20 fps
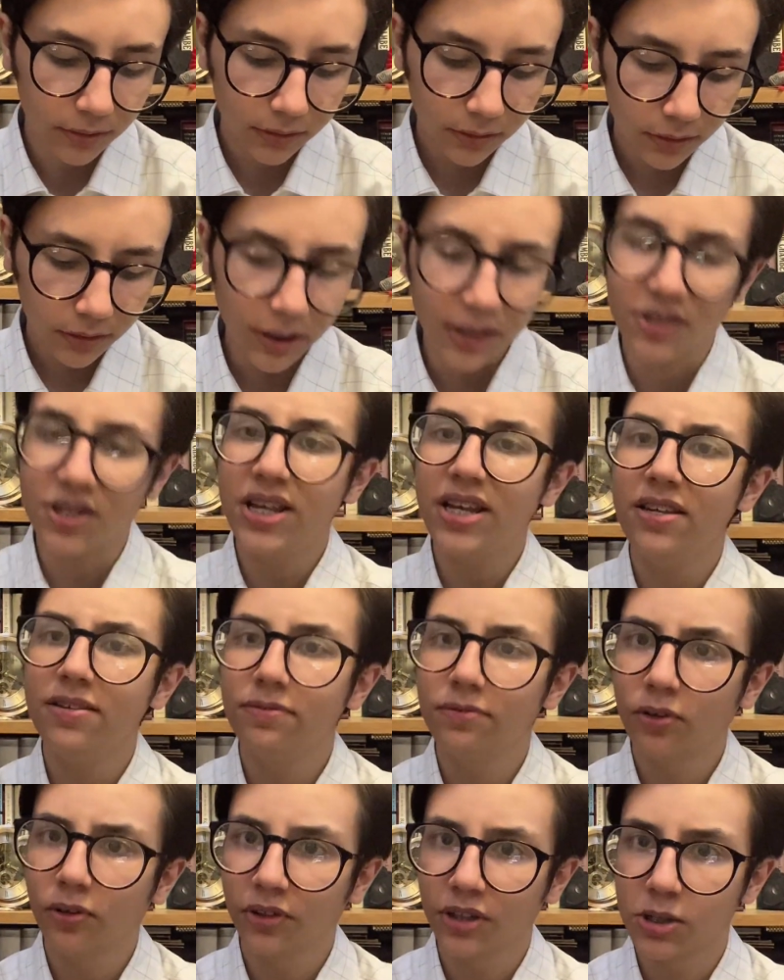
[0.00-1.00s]
Yes, he
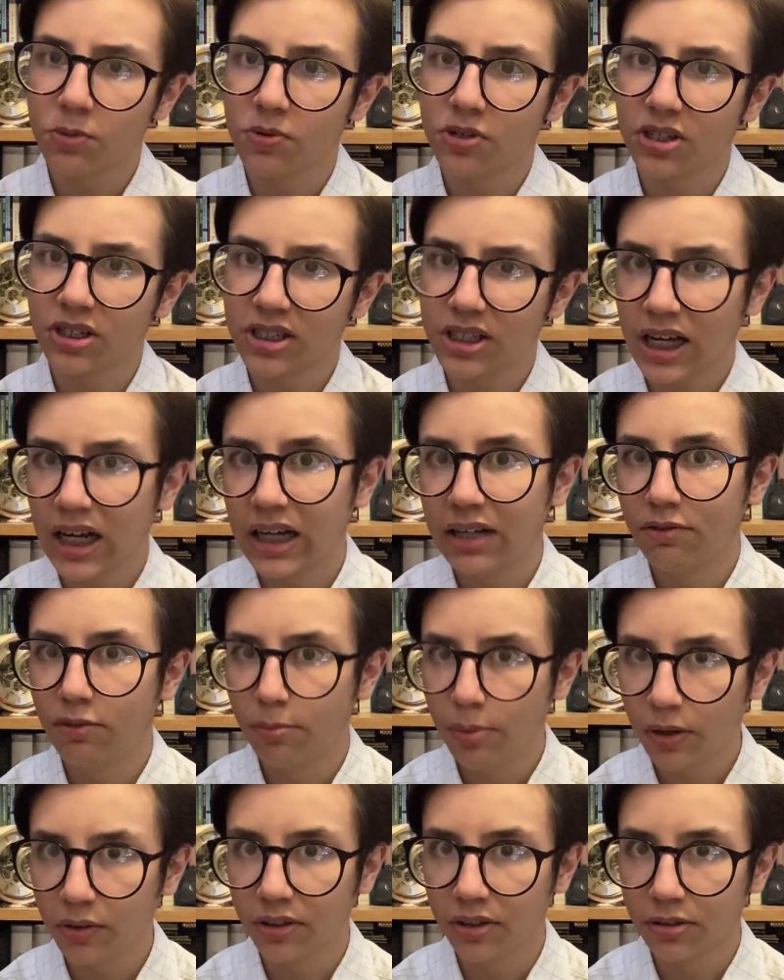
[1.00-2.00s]
thought this was entirely
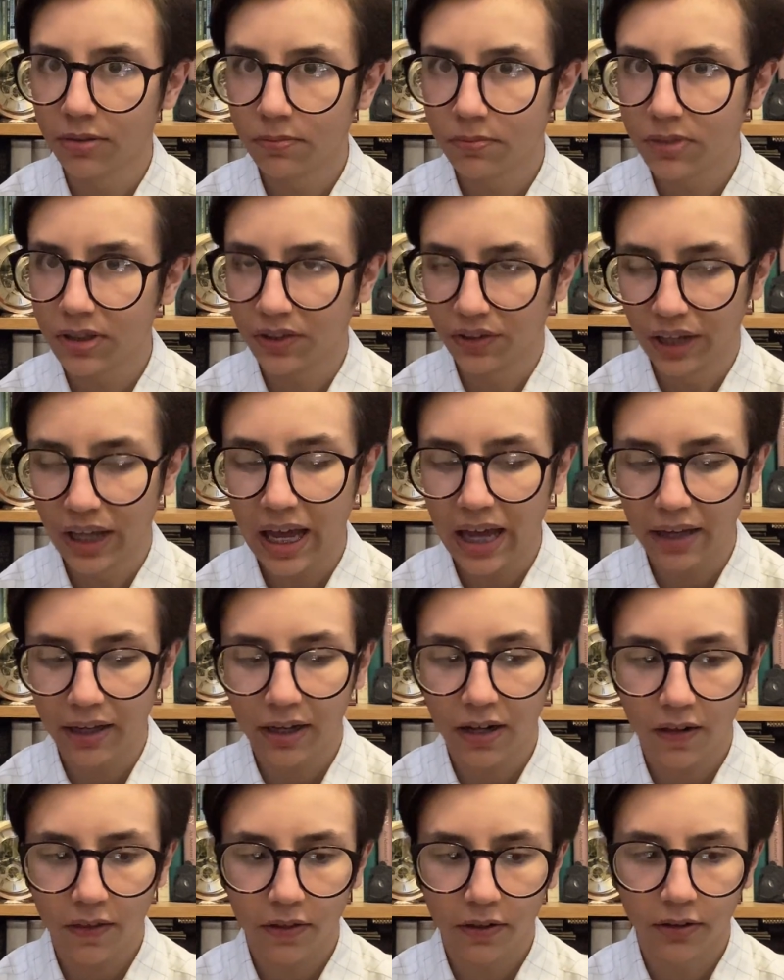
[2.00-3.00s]
repugnant, did the king.
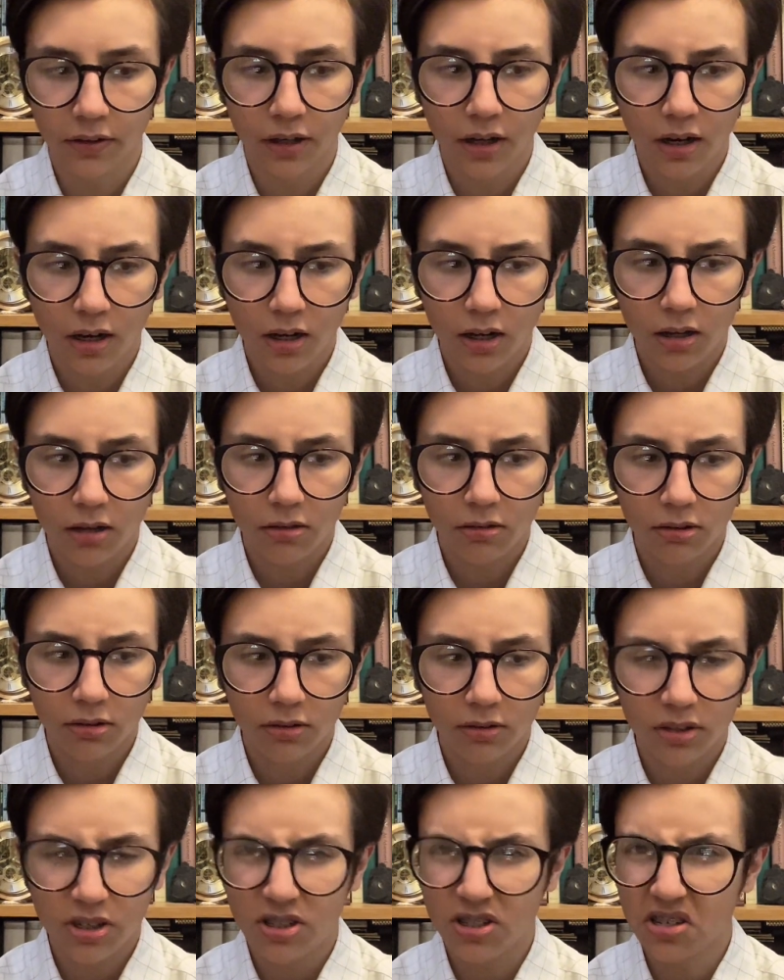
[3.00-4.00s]
He thought,
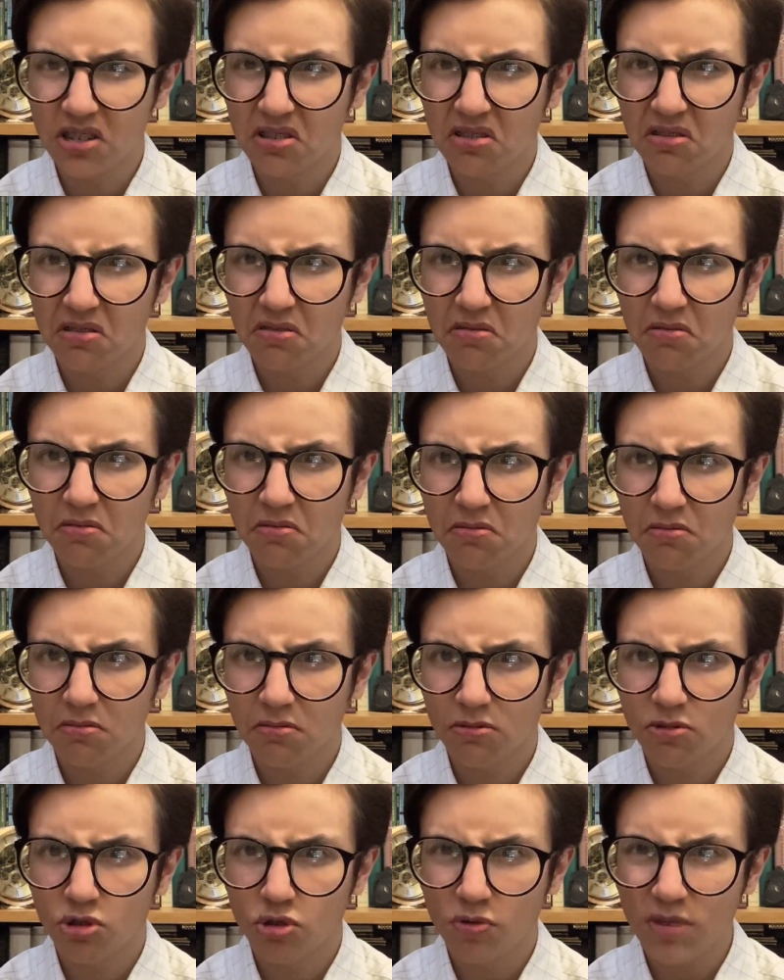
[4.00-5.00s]
this is
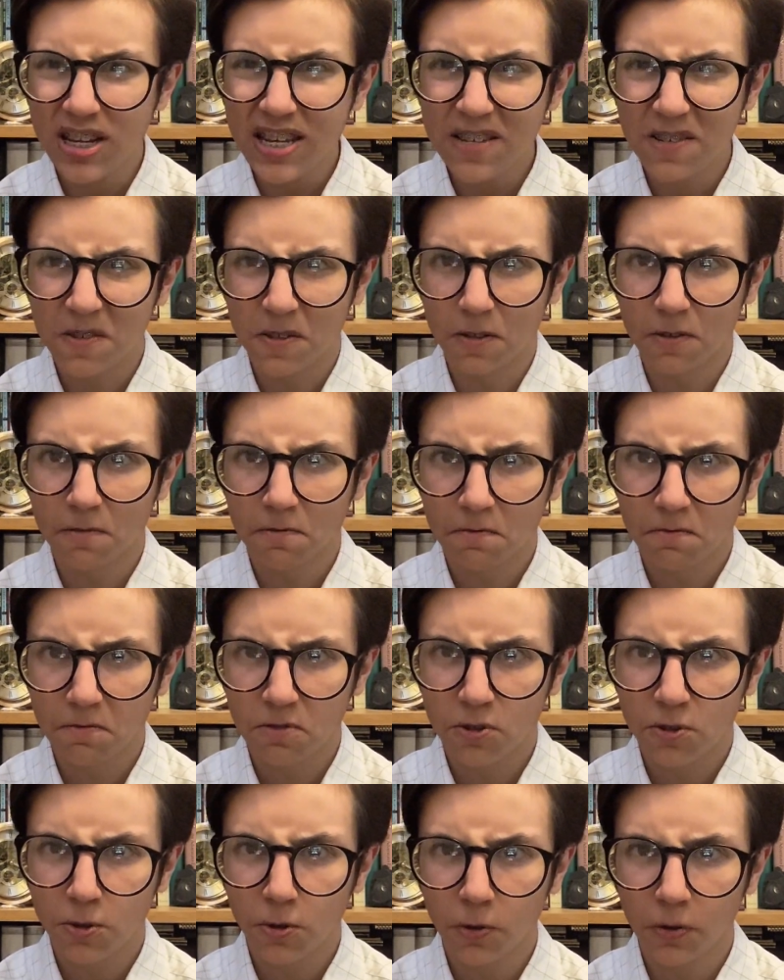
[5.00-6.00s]
treason,
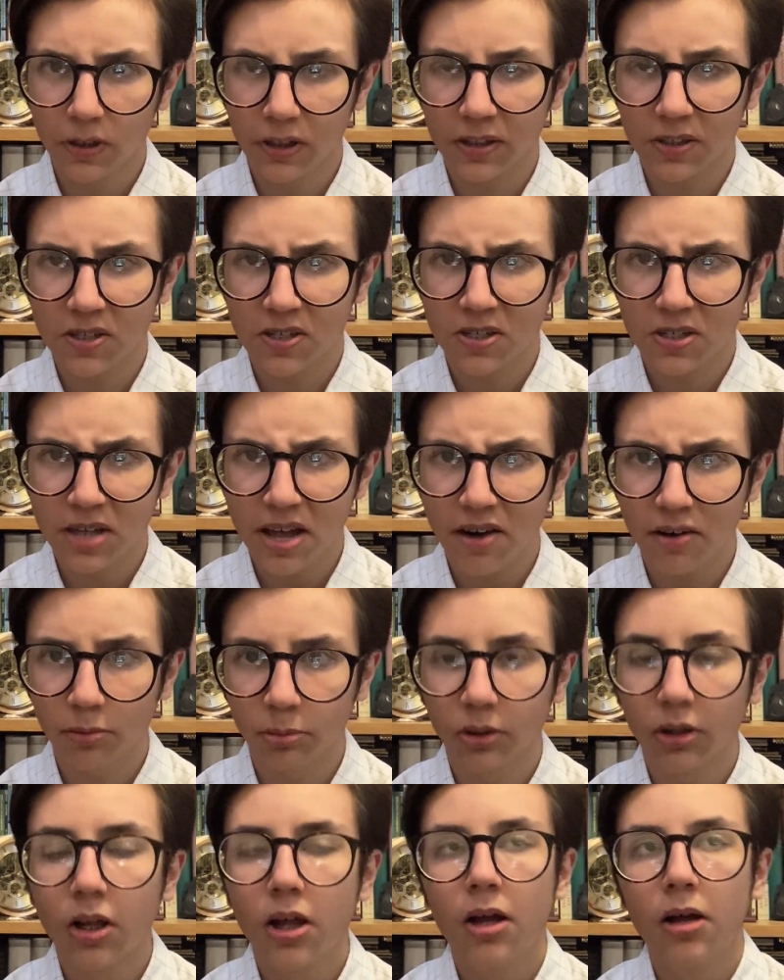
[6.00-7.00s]
surely, this is terrible.